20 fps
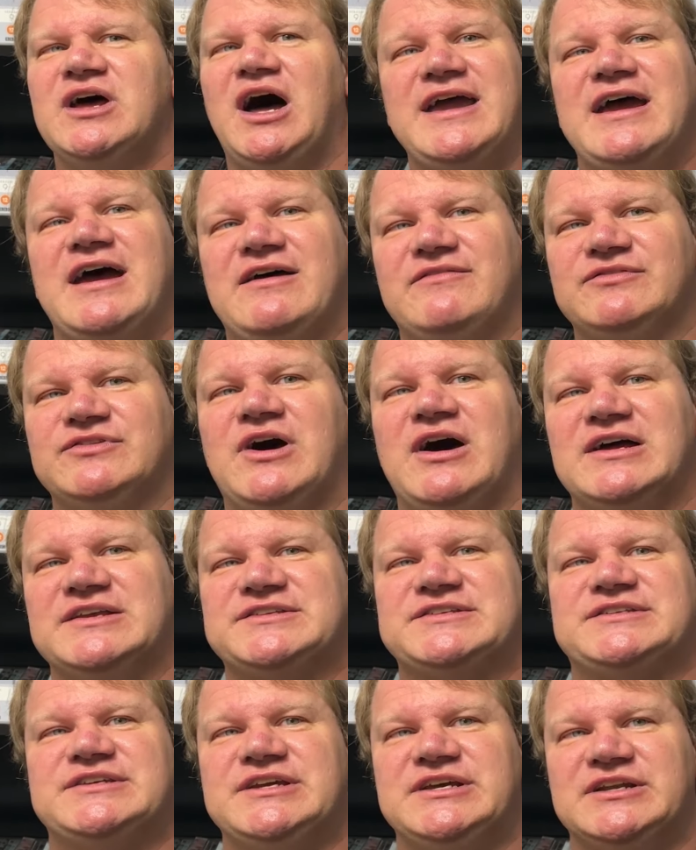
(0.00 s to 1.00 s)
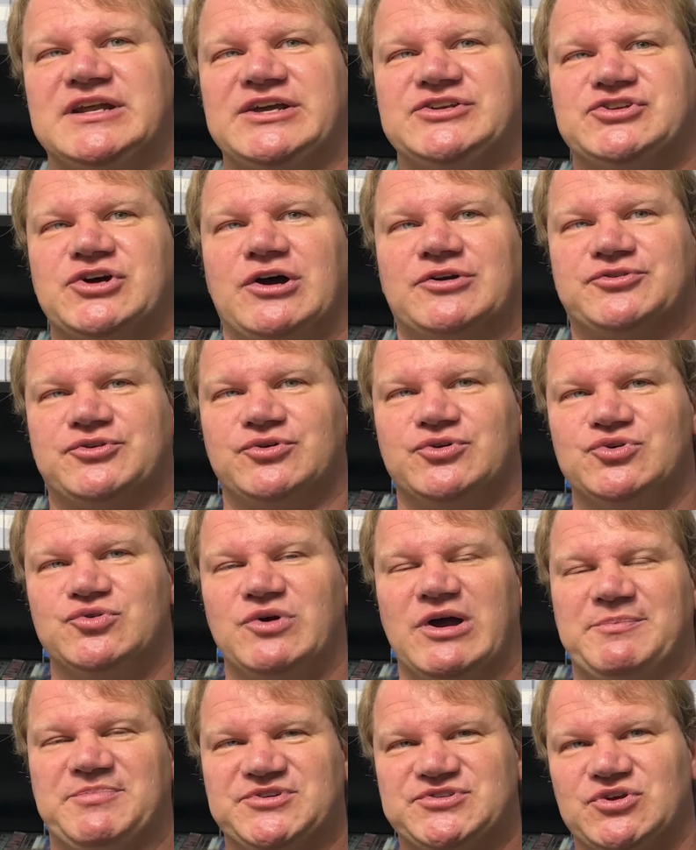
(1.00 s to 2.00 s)
I have not seen a Doctor
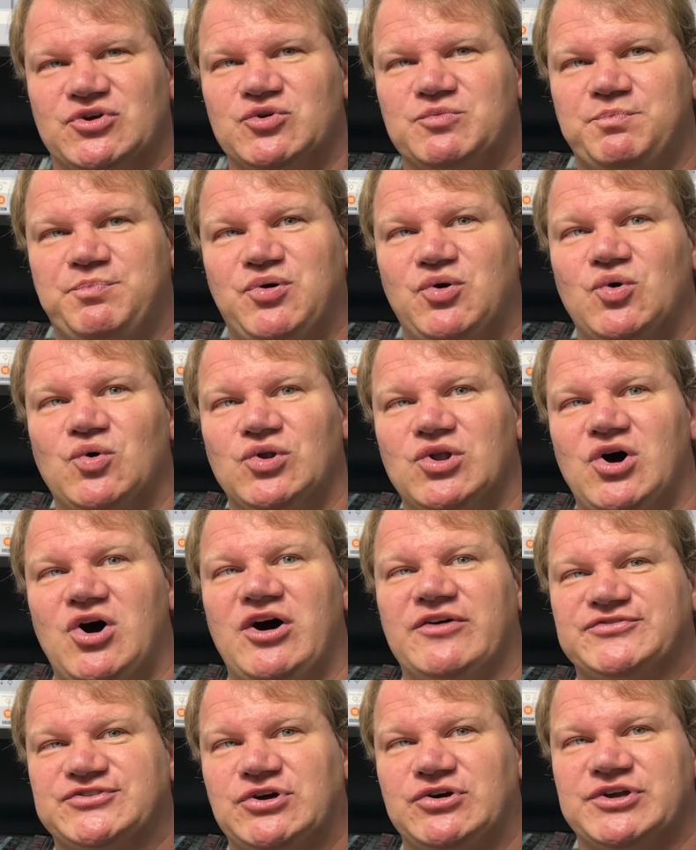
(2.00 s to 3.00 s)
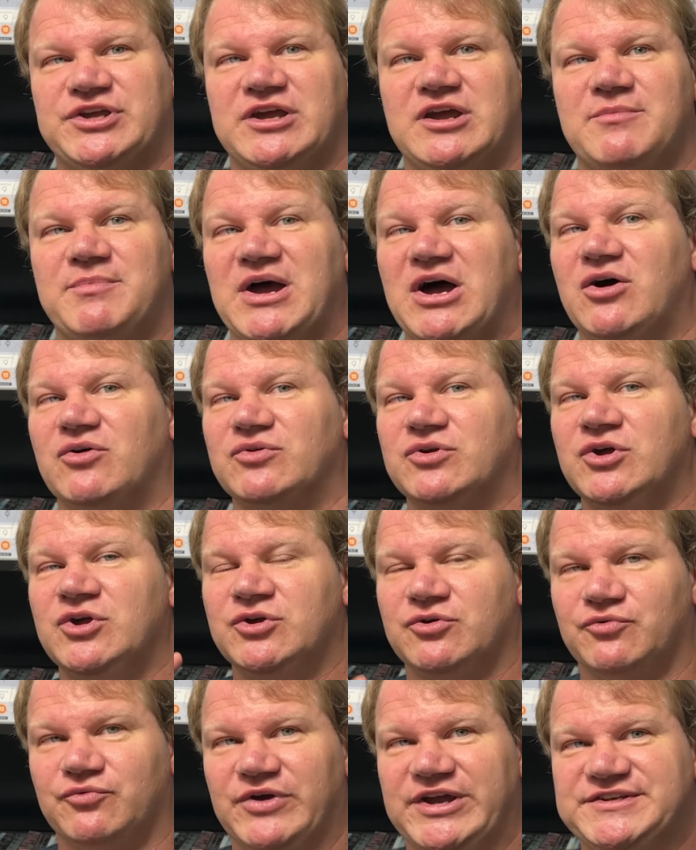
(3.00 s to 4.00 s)
Who episode pull off talking about
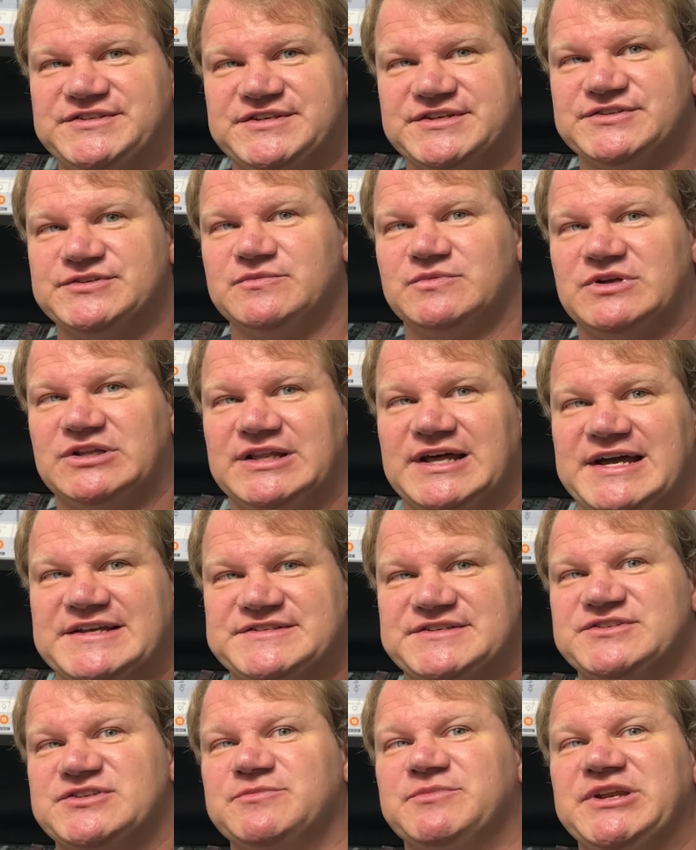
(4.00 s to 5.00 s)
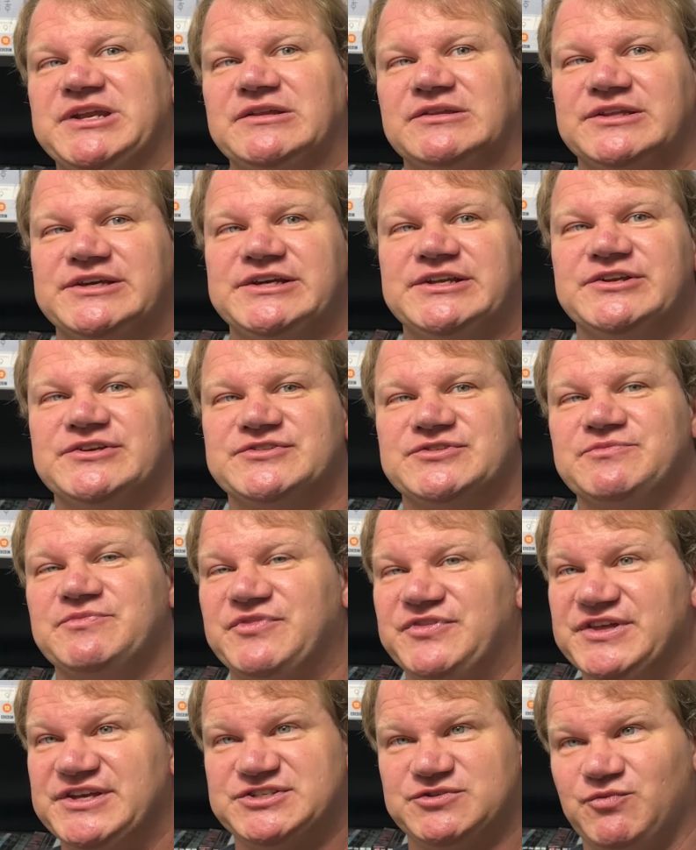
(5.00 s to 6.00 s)
racism, classism, and elitism
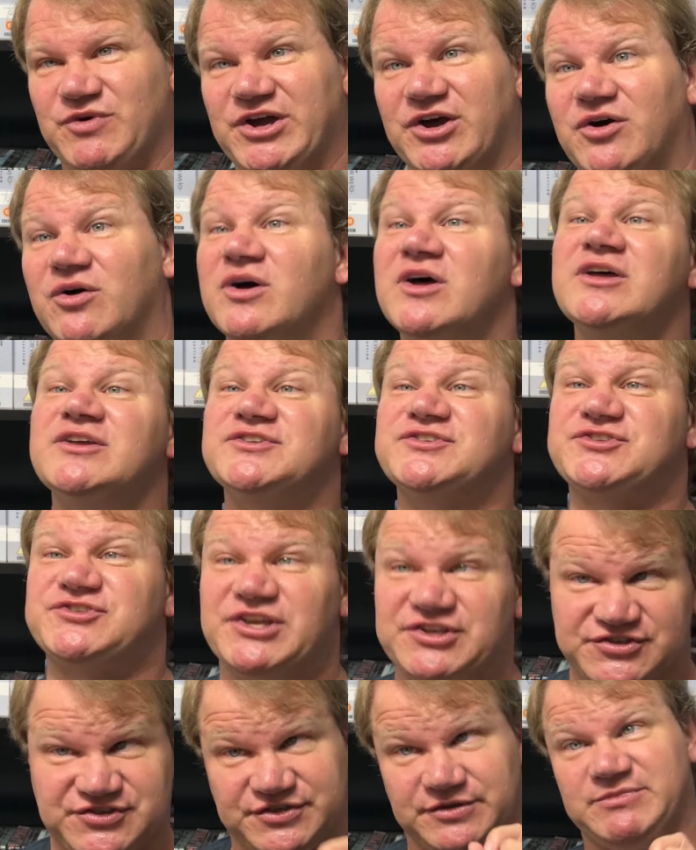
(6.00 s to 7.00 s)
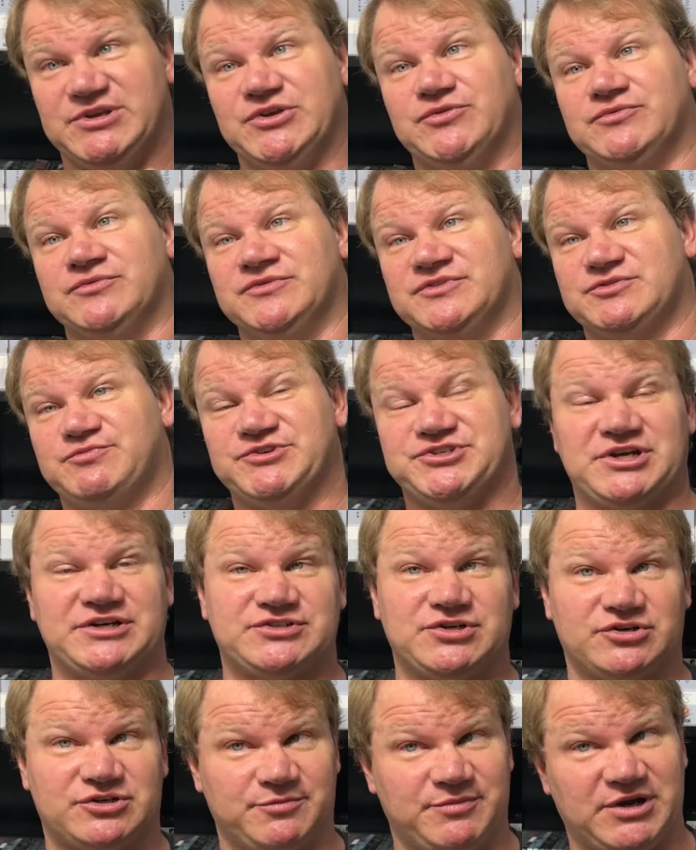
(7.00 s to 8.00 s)
this well since The Mutants, which I
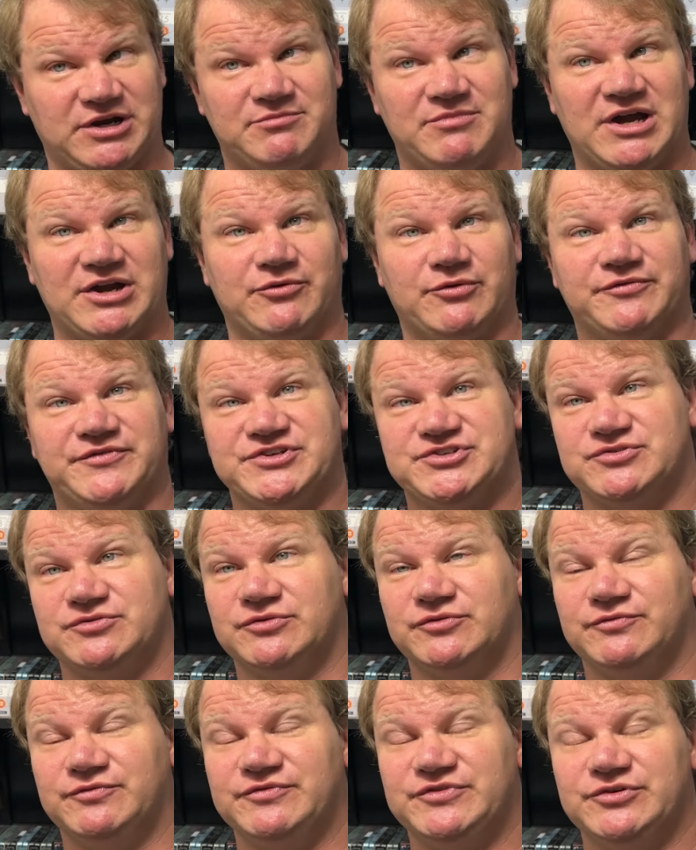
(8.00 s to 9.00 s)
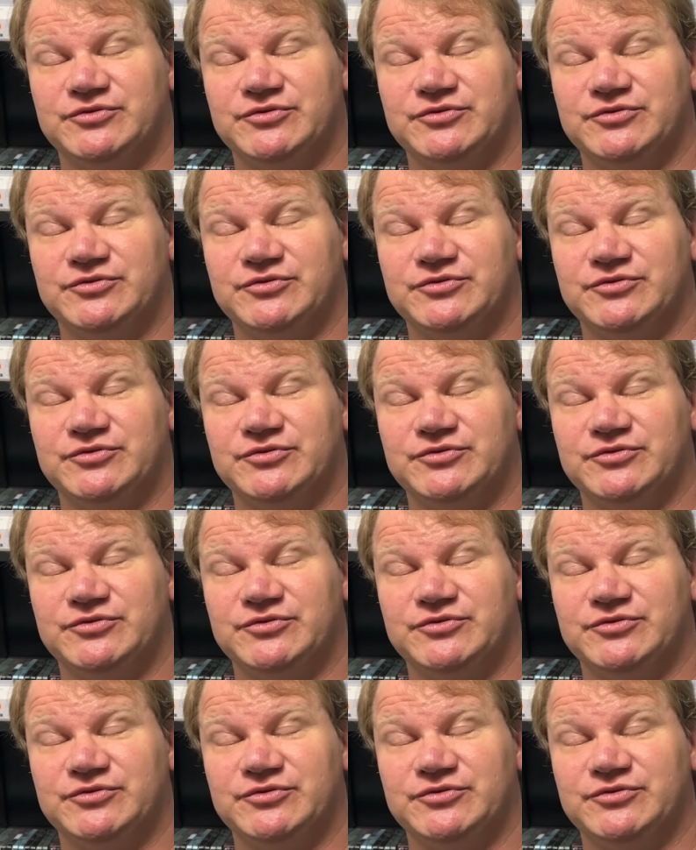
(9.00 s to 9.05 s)
talked about in my revisional